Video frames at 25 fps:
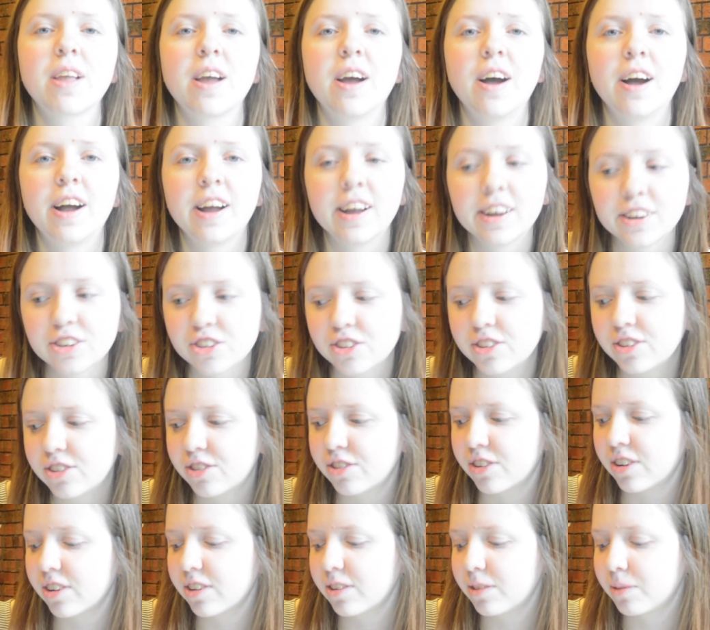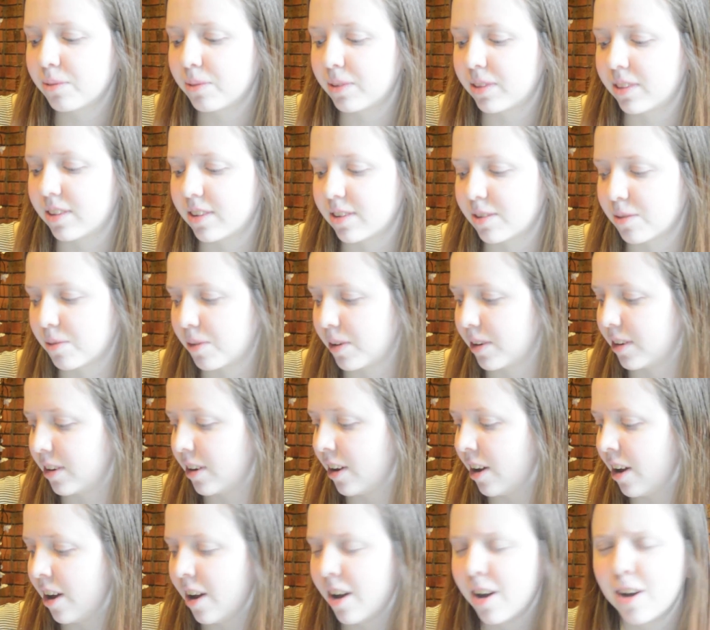I actually struggled with this one,
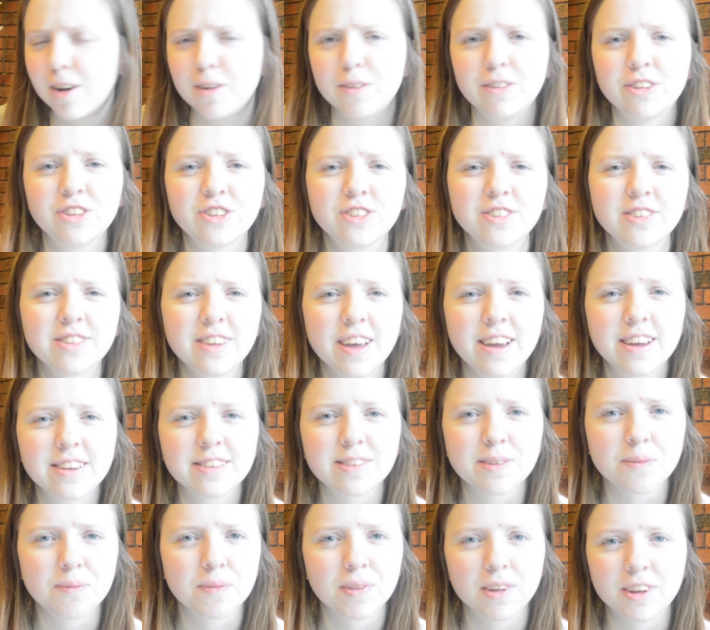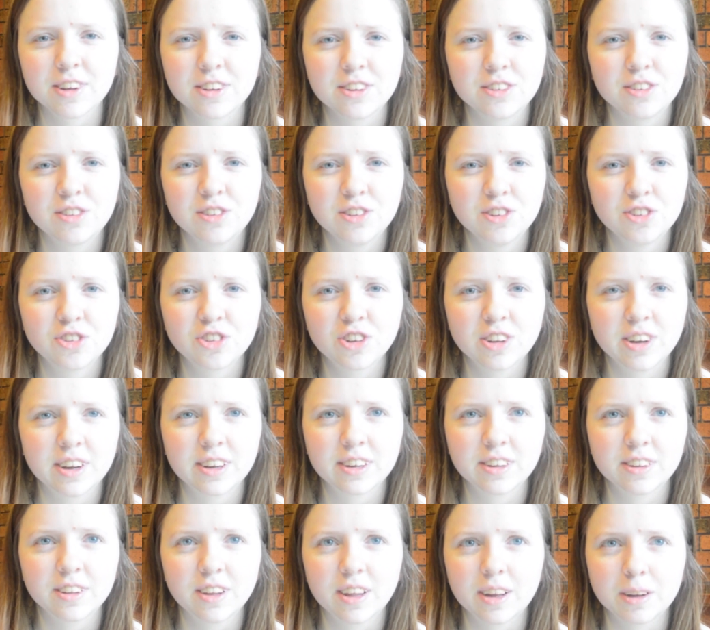which is saying something, because usually I
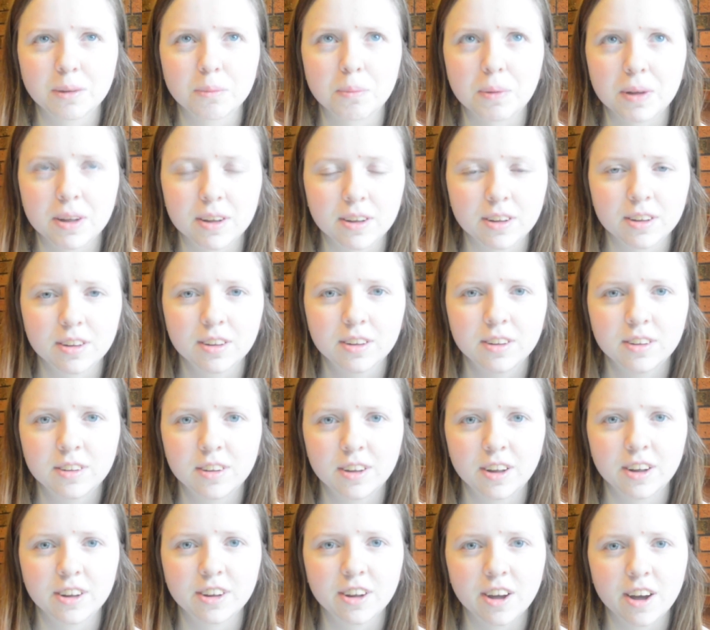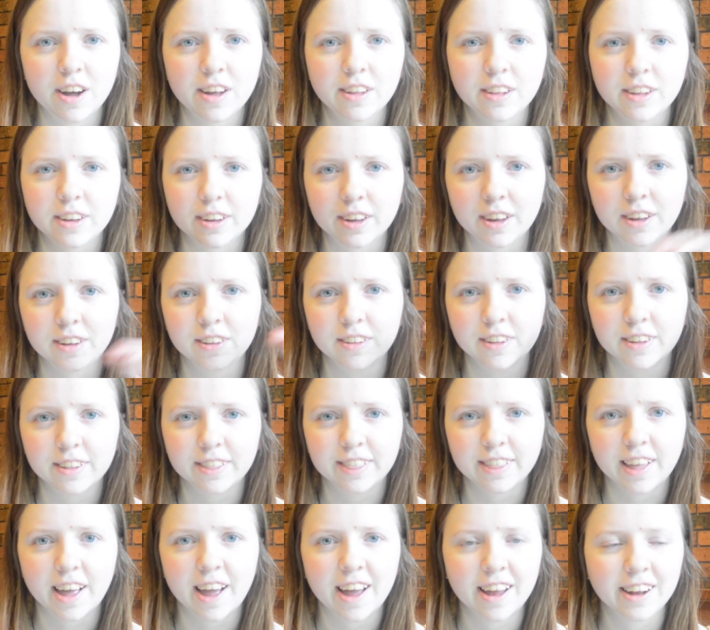could like pick a guy like Al
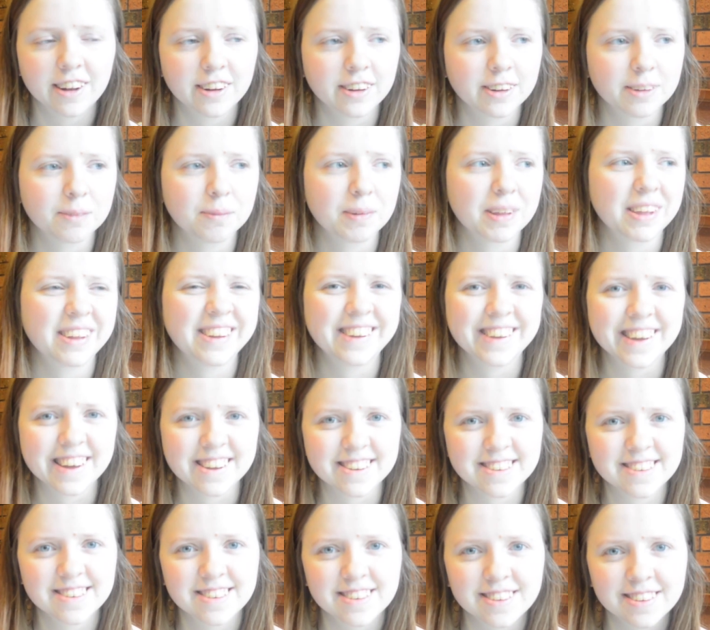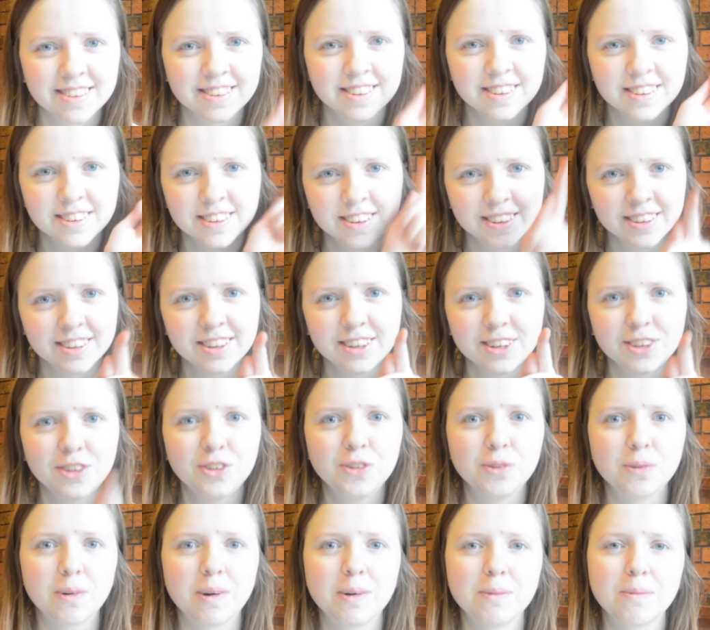like that. I could be like, yes,
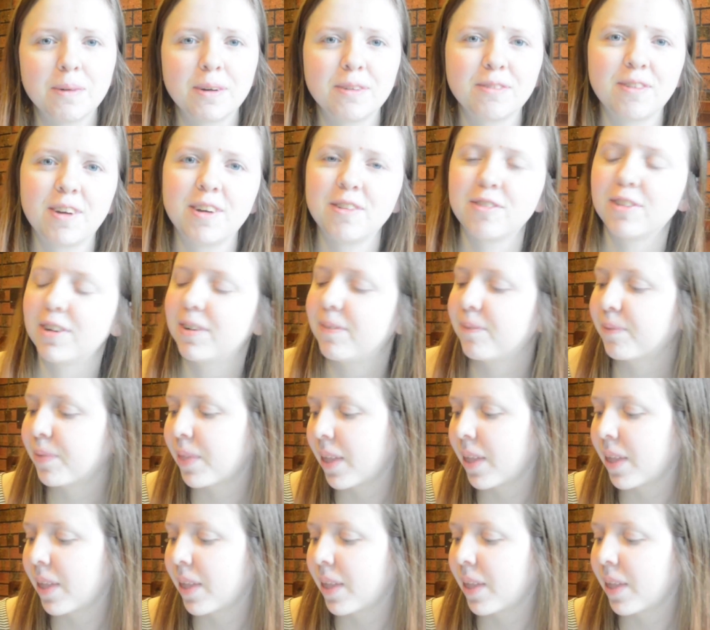you are my favourite.